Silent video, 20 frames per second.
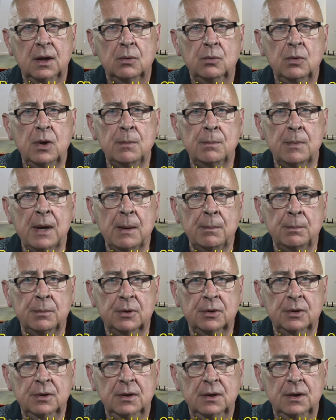
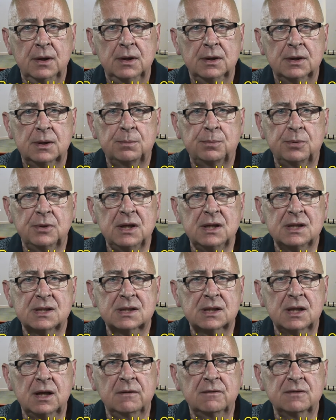Remember, the
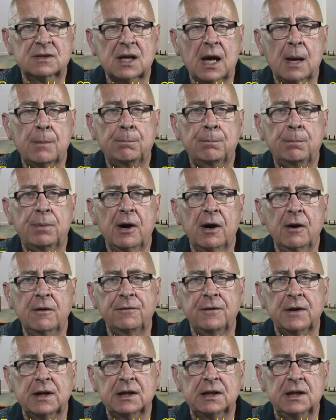priest gives a
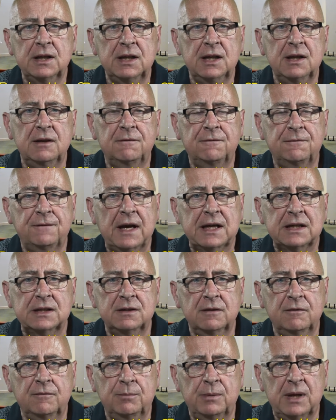perfectly
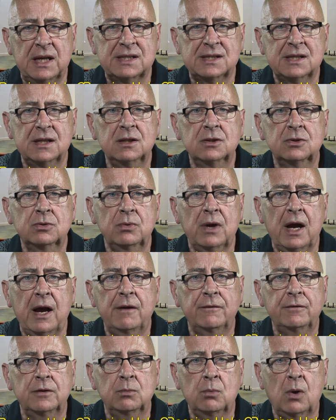effective blessing to
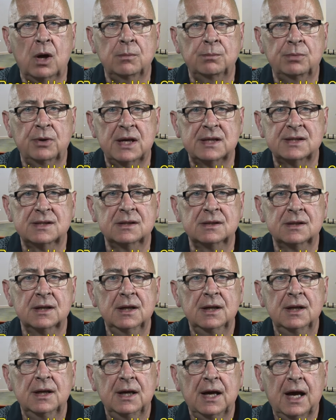everyone present
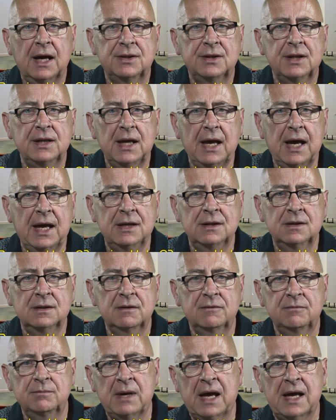at the end
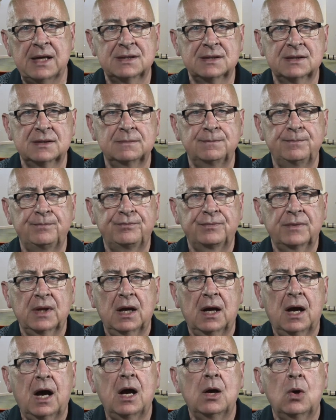of Mass.
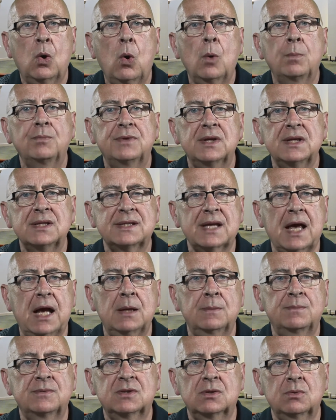I hope this
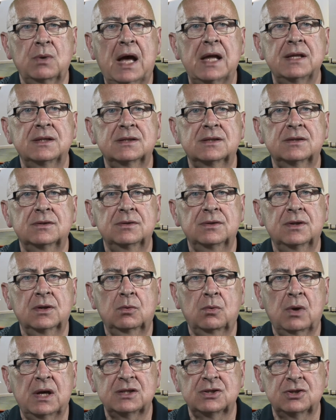helps to answer the
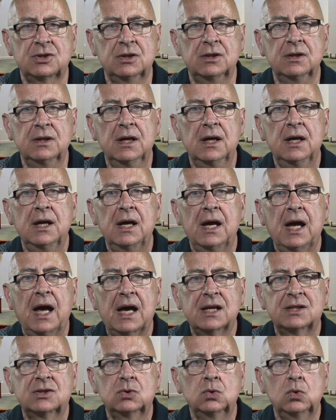question
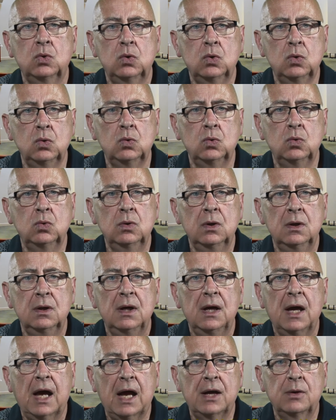as to who
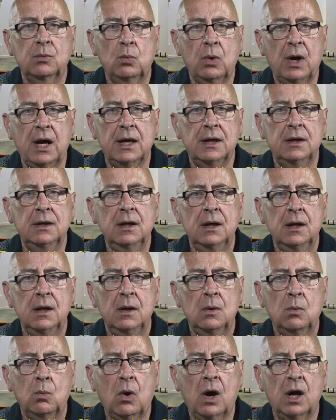and when
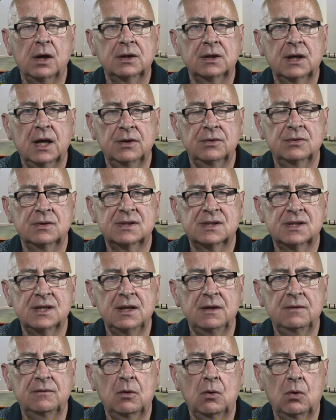one can
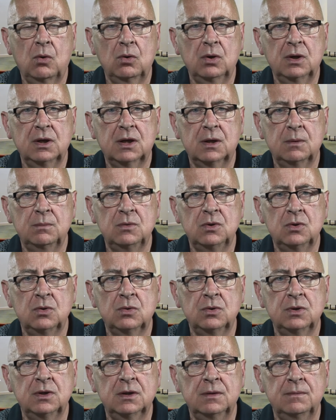receive Holy
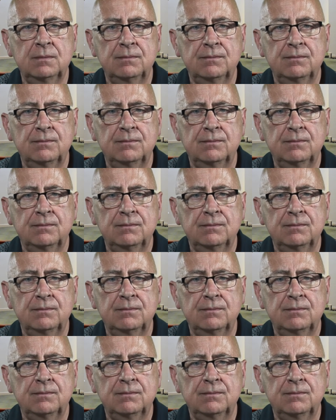Communion.